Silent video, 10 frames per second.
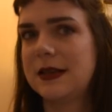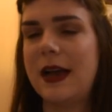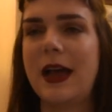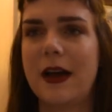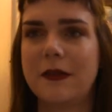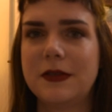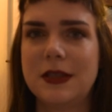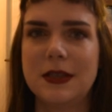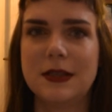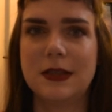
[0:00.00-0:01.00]
I have
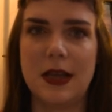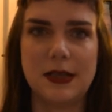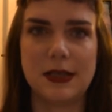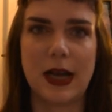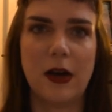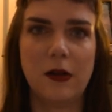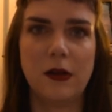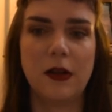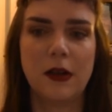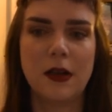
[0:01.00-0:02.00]
to sit
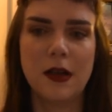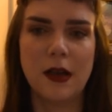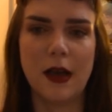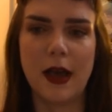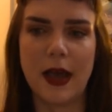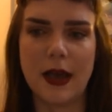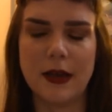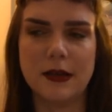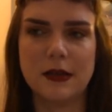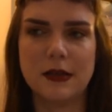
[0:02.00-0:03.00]
down
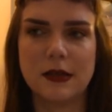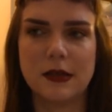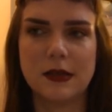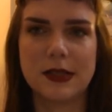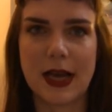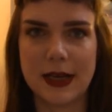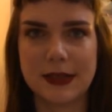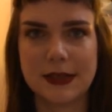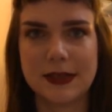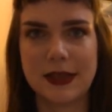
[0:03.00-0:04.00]
and
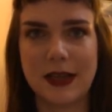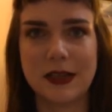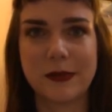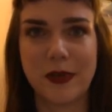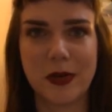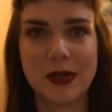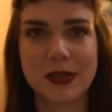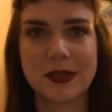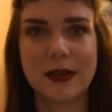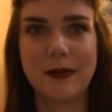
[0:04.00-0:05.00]
test that it's
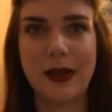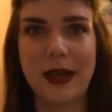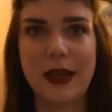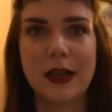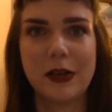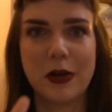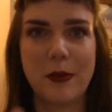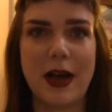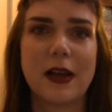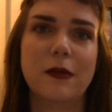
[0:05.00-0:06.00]
focused on me, go
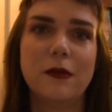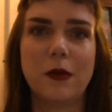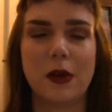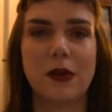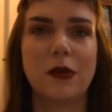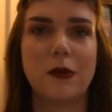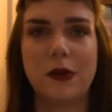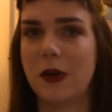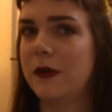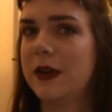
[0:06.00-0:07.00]
back and forth over
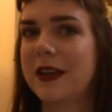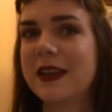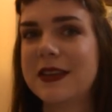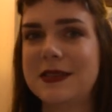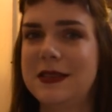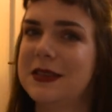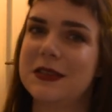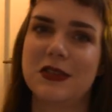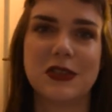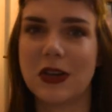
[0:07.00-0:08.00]
and over again, because it
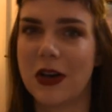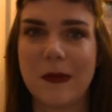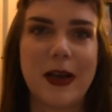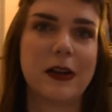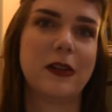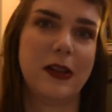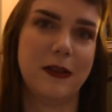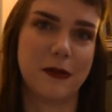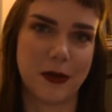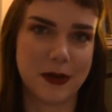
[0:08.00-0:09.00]
doesn't just automatically
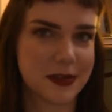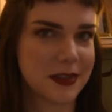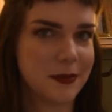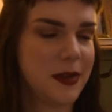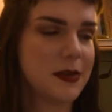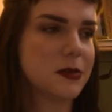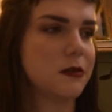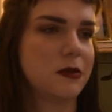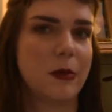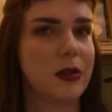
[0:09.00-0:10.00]
focus on me. So
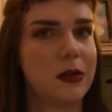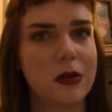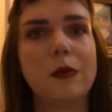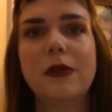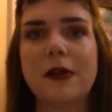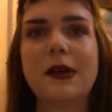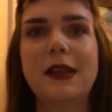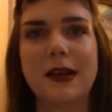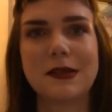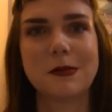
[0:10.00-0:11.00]
if I'm a little blurry,
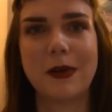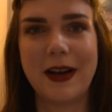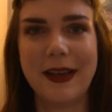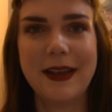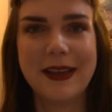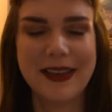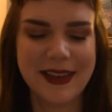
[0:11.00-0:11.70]
that's why.